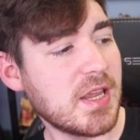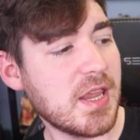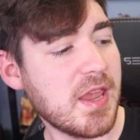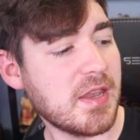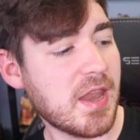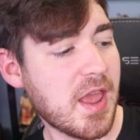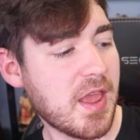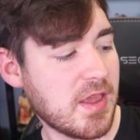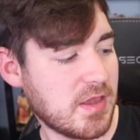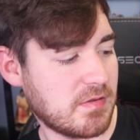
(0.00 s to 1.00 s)
in
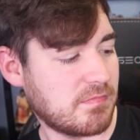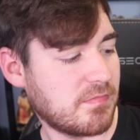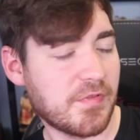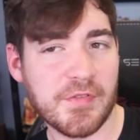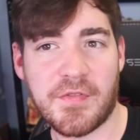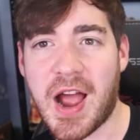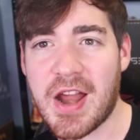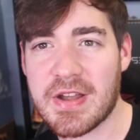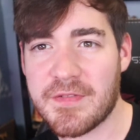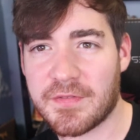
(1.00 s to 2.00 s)
a
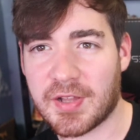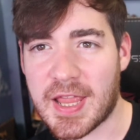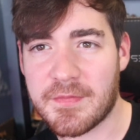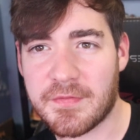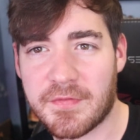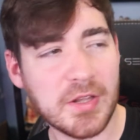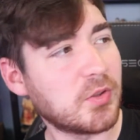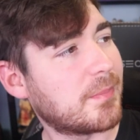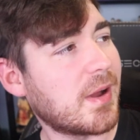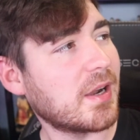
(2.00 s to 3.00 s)
fiery flame
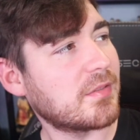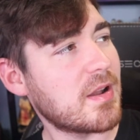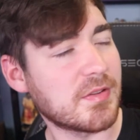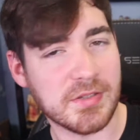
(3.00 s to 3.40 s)
filled background,